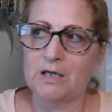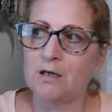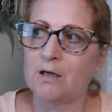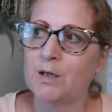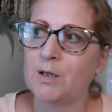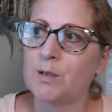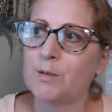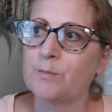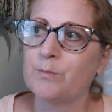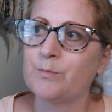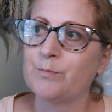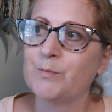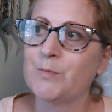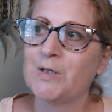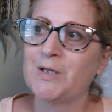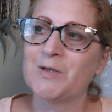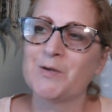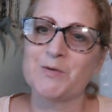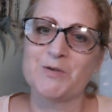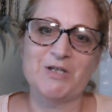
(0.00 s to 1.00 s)
Um,
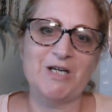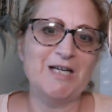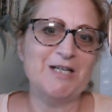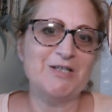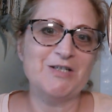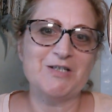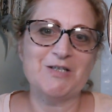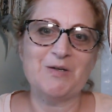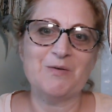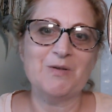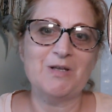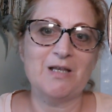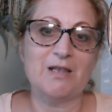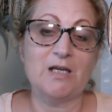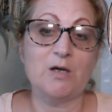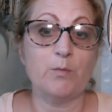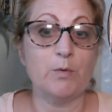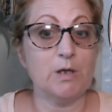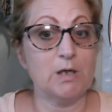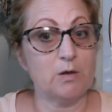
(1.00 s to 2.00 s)
you know, change is the only
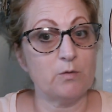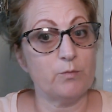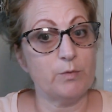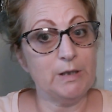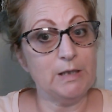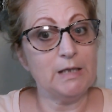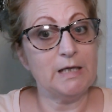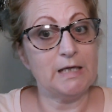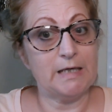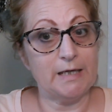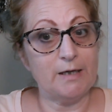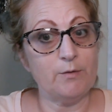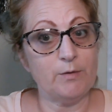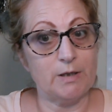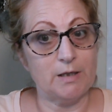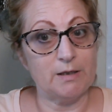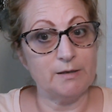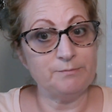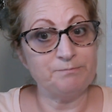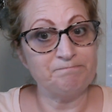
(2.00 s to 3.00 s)
thing we can really count
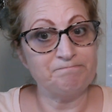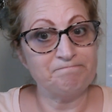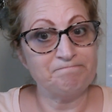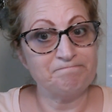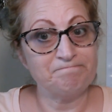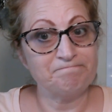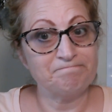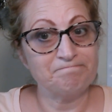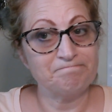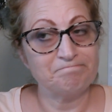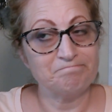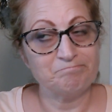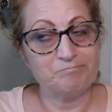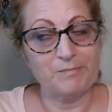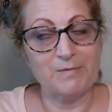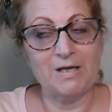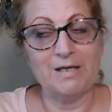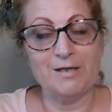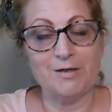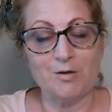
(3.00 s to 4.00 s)
on,
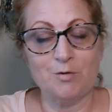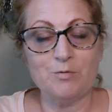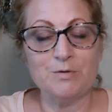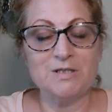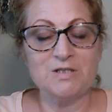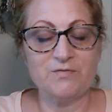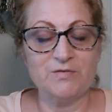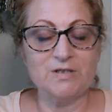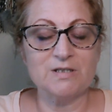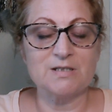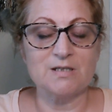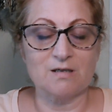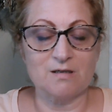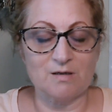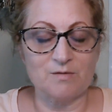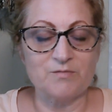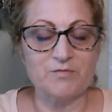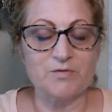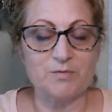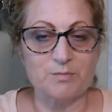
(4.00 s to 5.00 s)
and it always feels
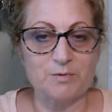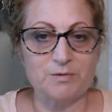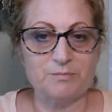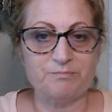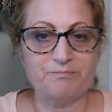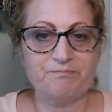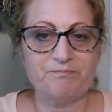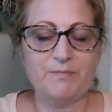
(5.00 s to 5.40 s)
uncomfortable.